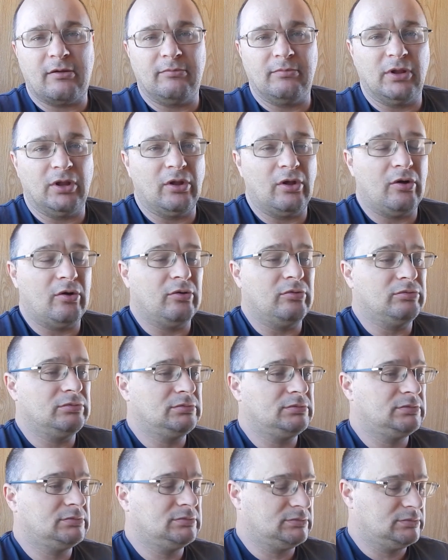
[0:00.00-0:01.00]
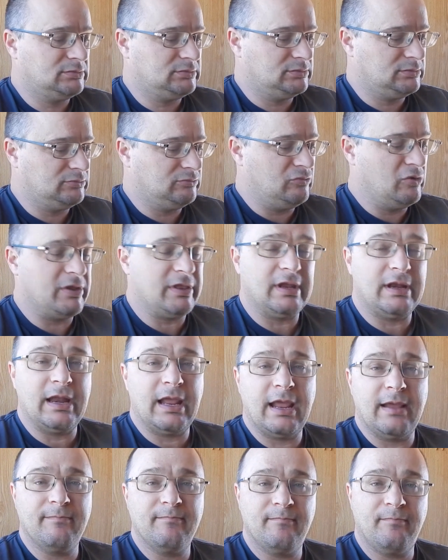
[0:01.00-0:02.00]
a comment down below
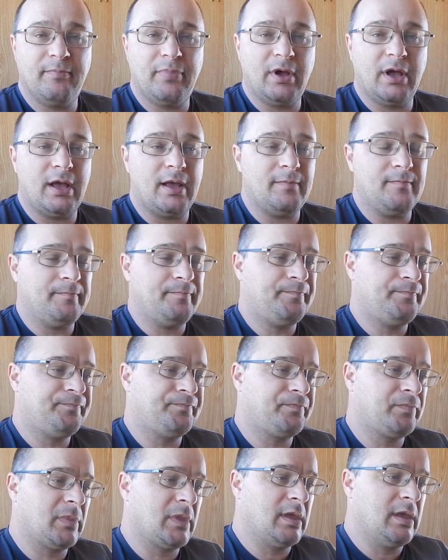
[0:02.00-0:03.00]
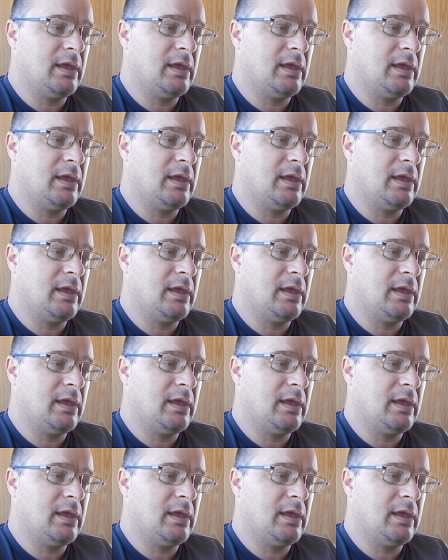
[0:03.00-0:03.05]
with the name.